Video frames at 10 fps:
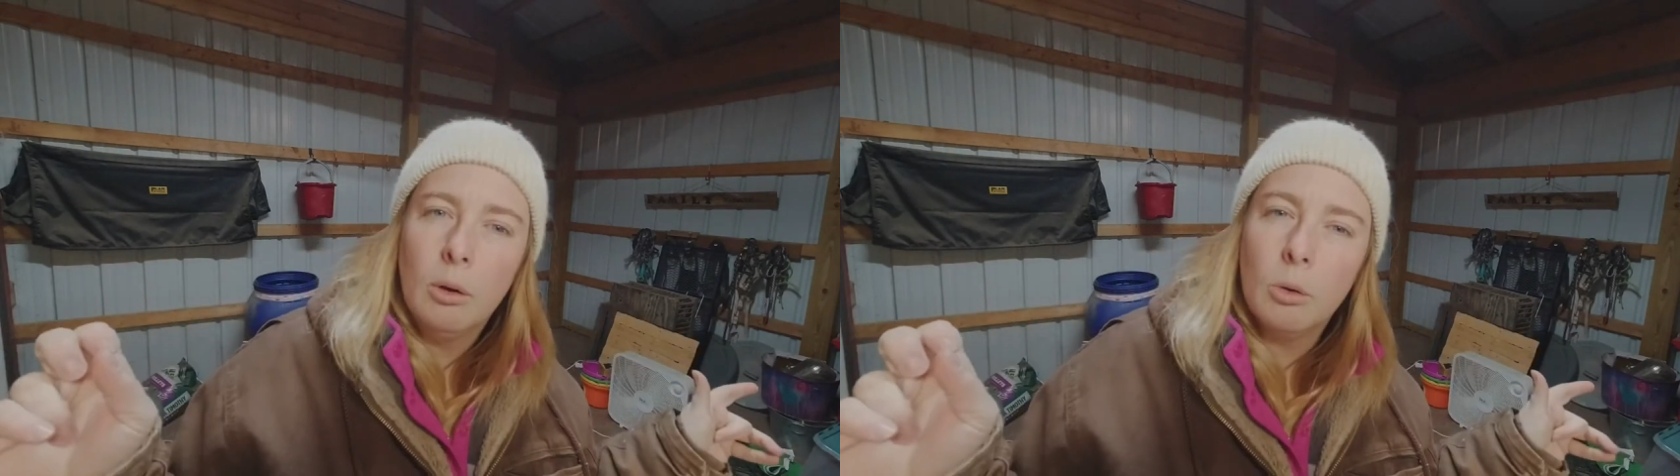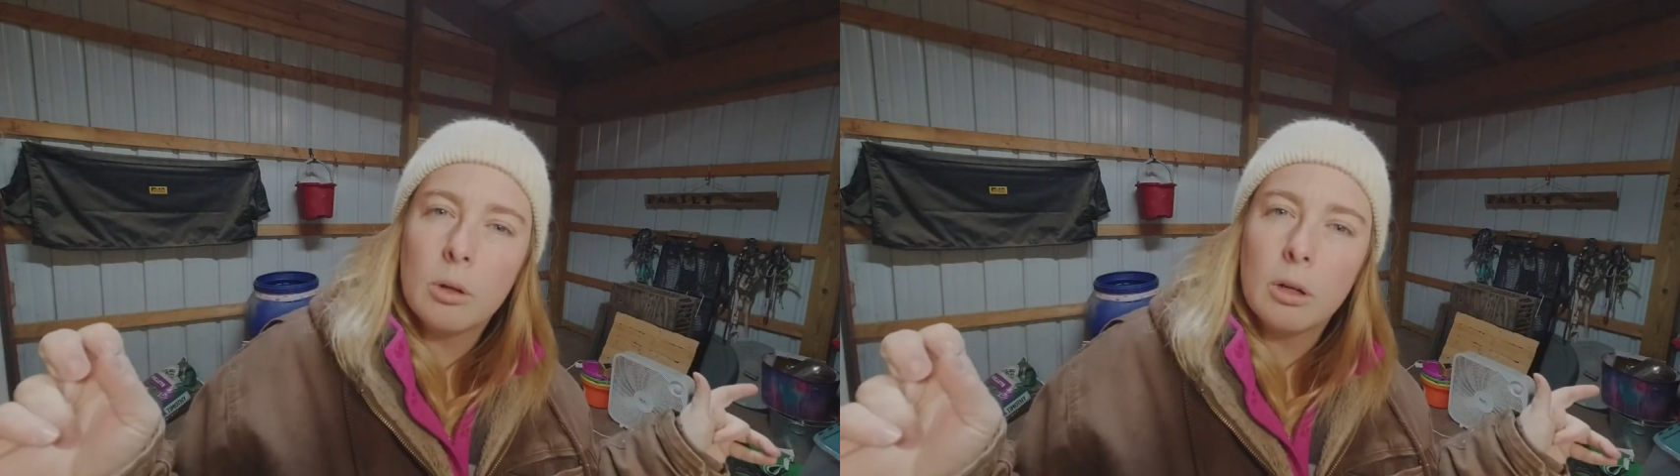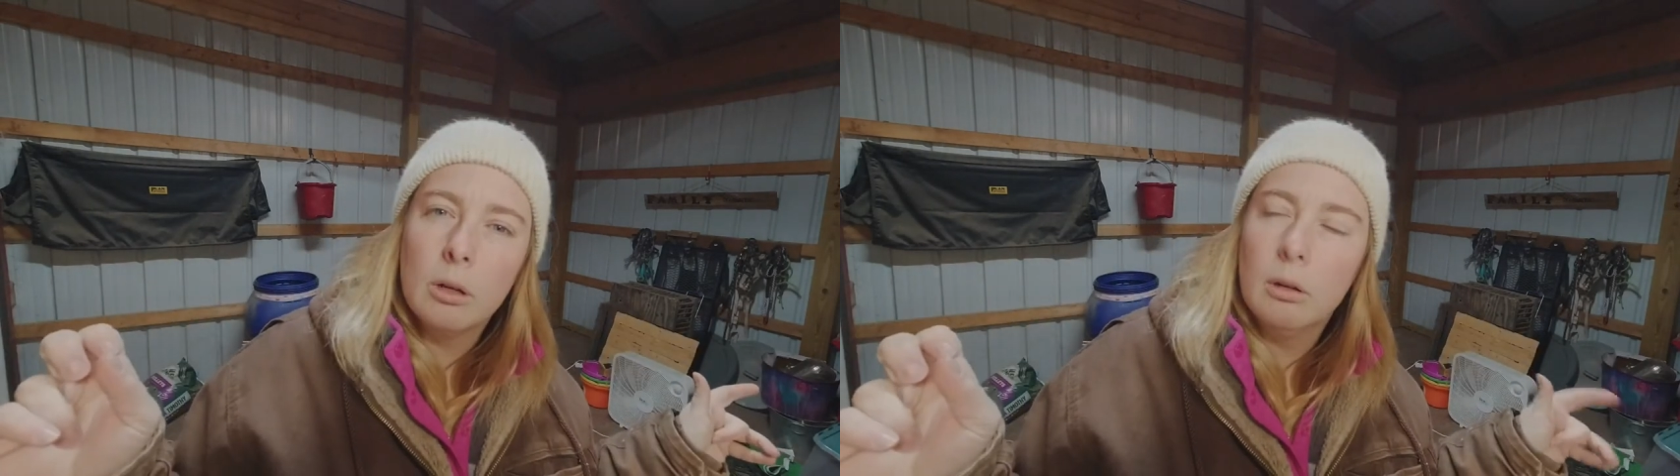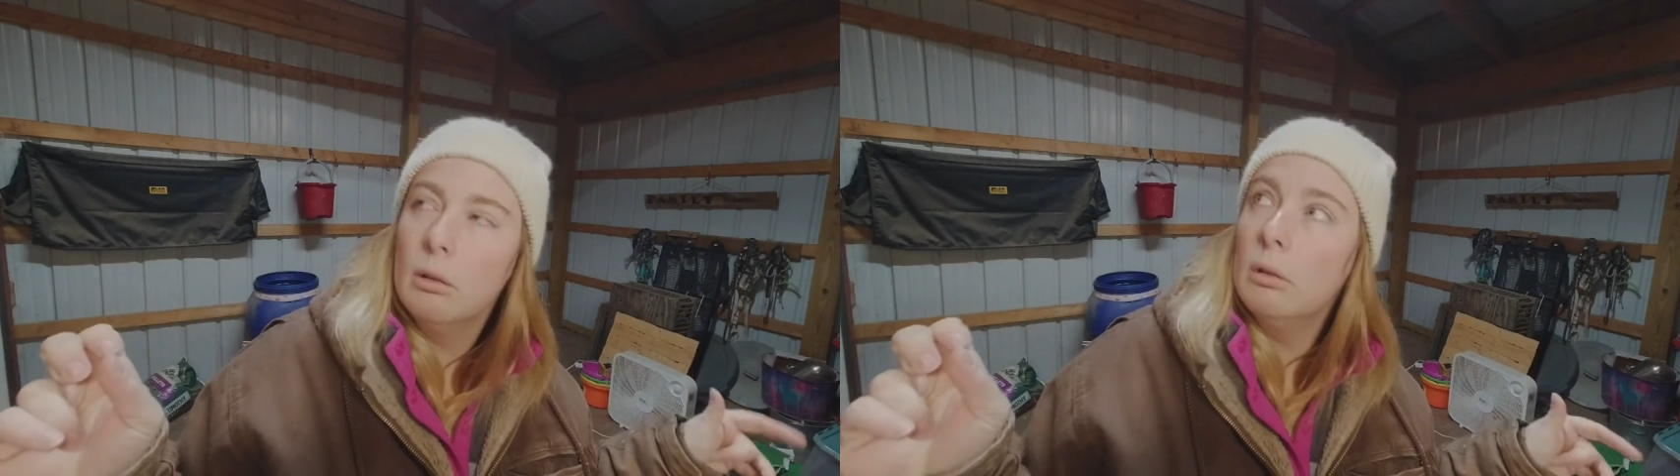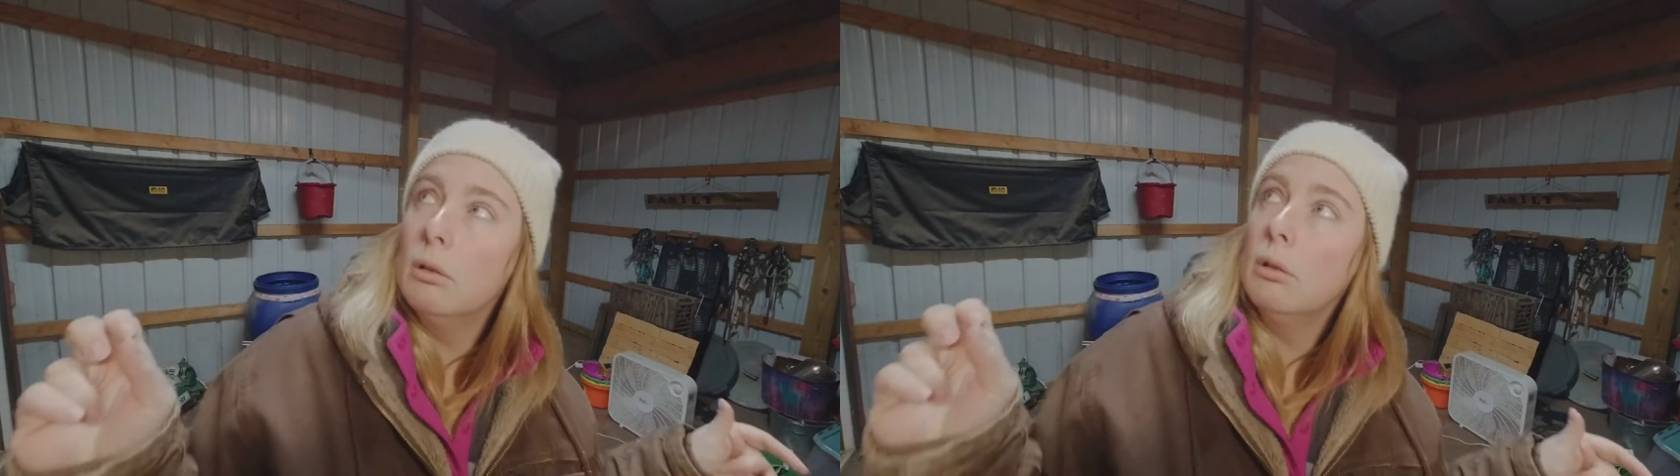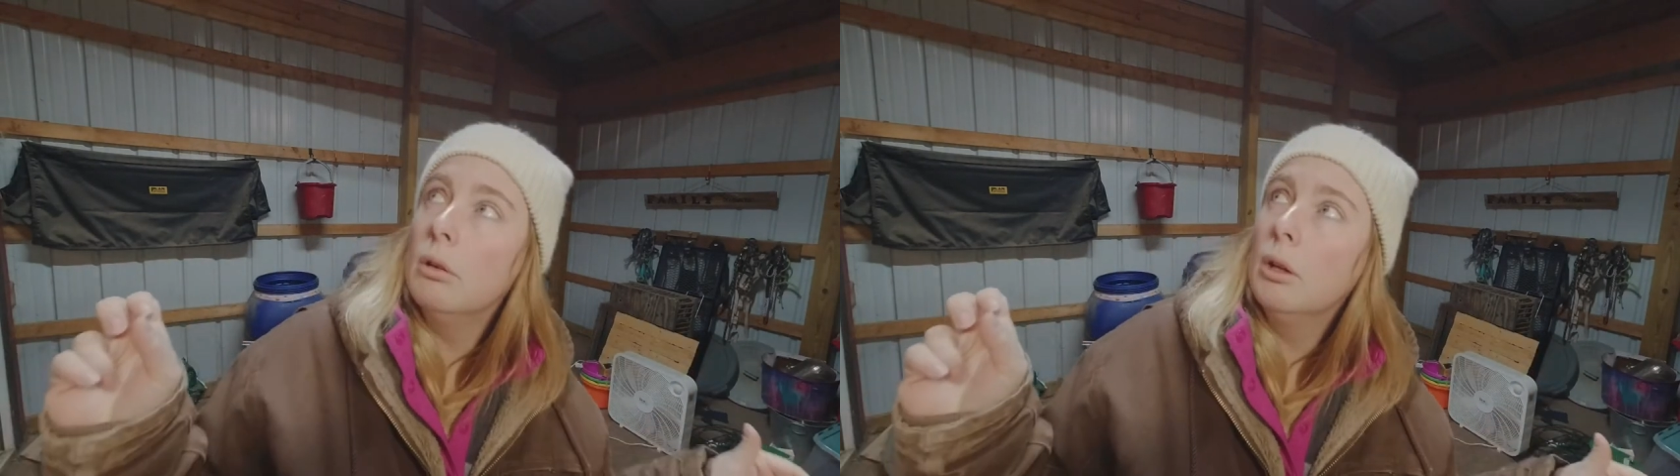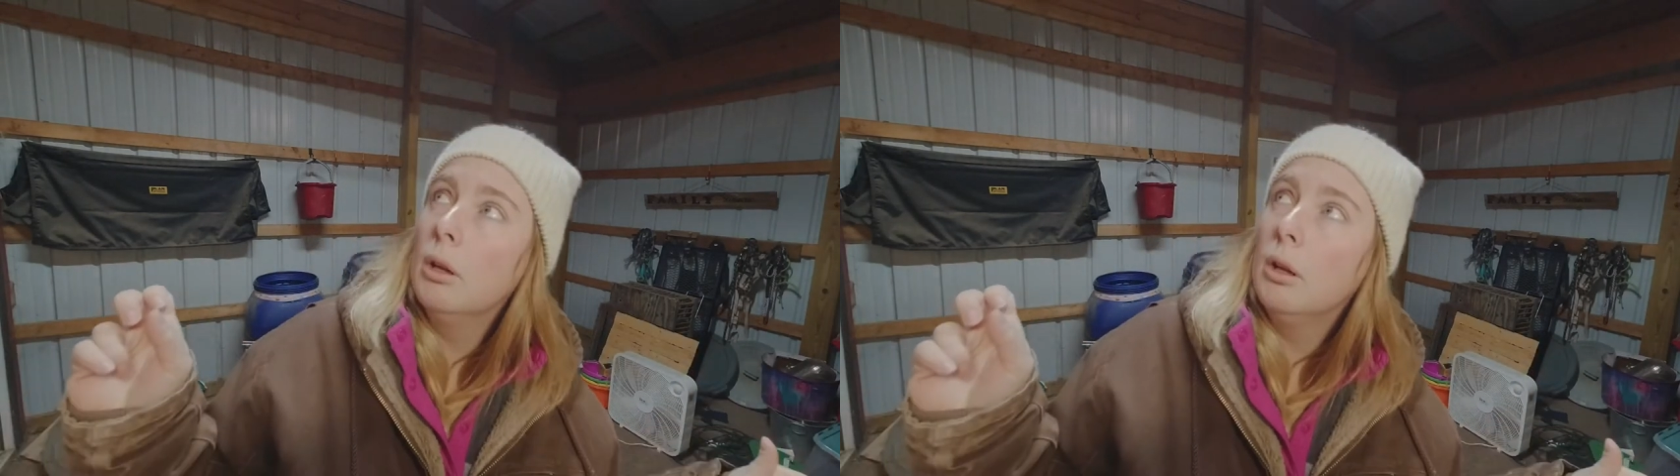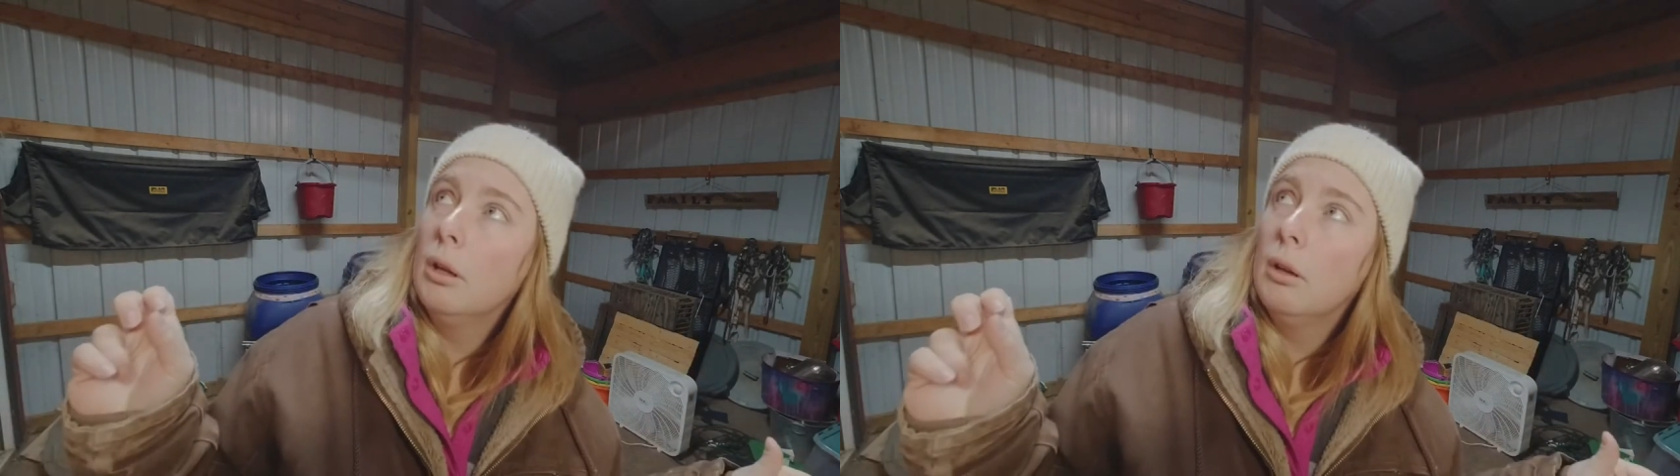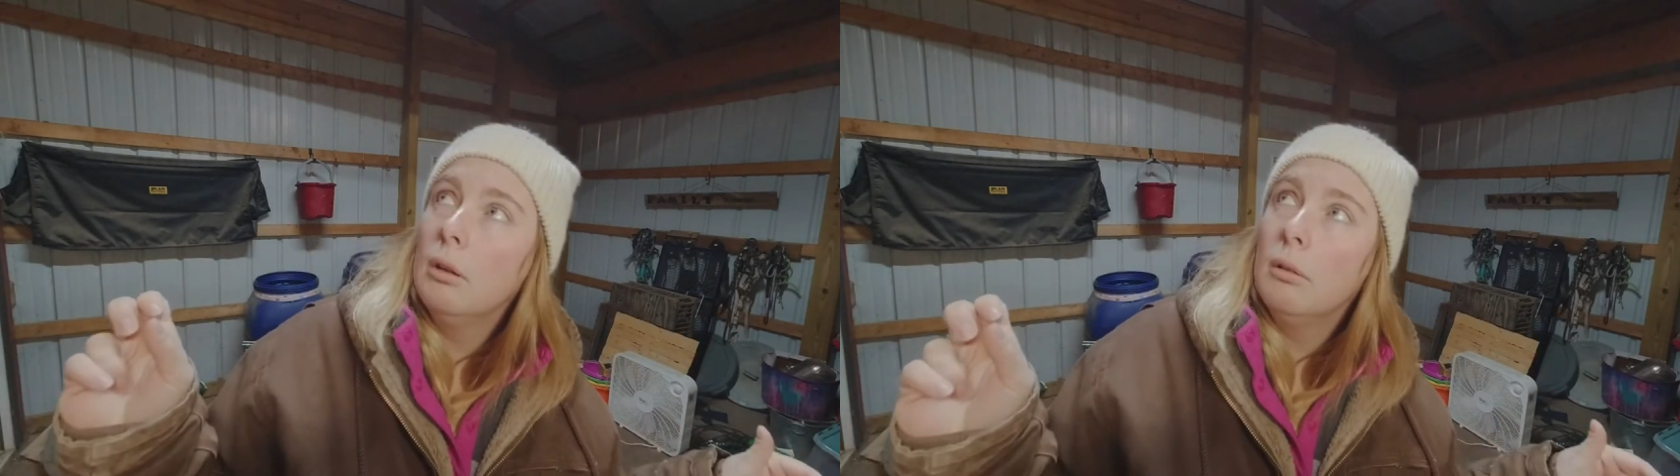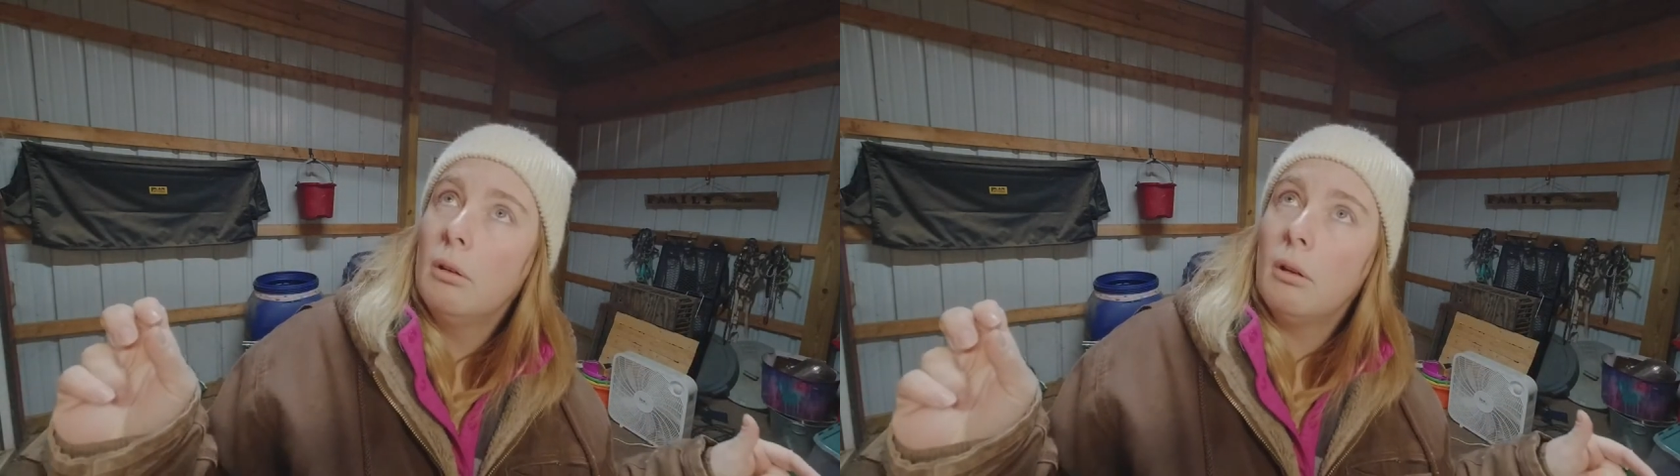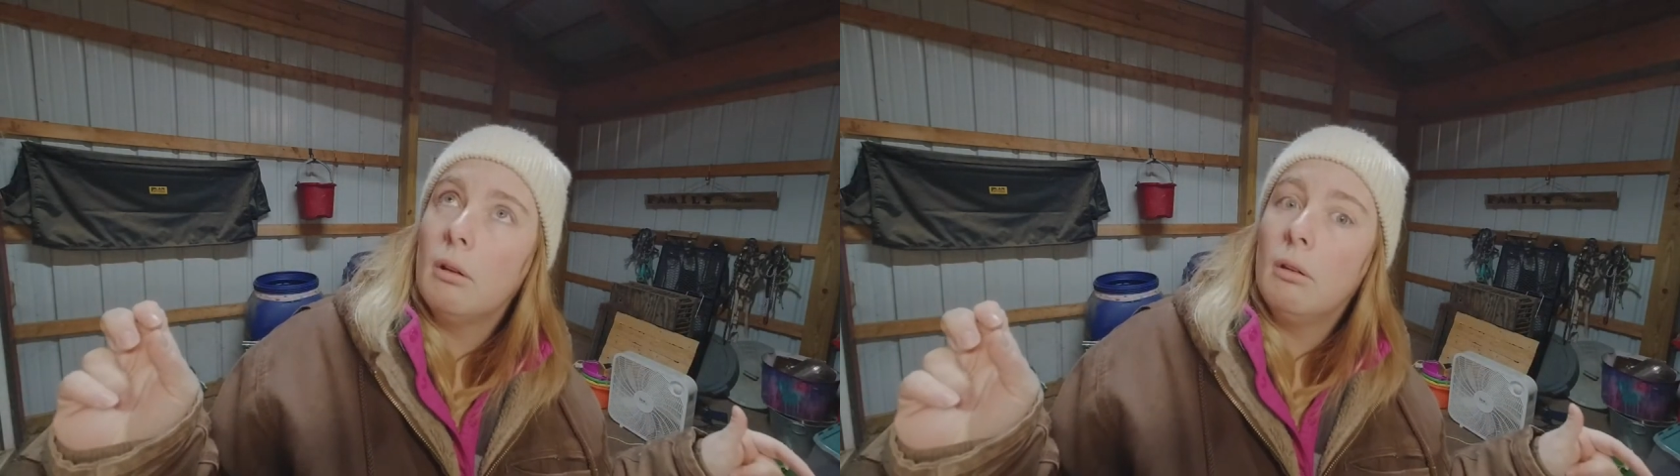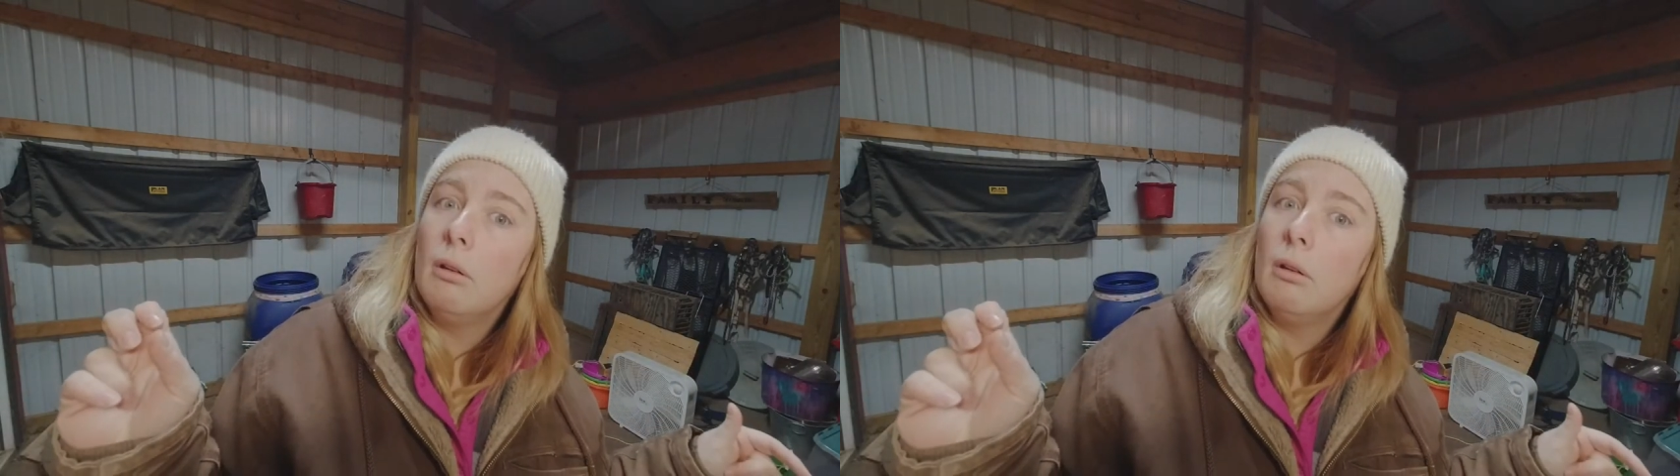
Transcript: order. Huh.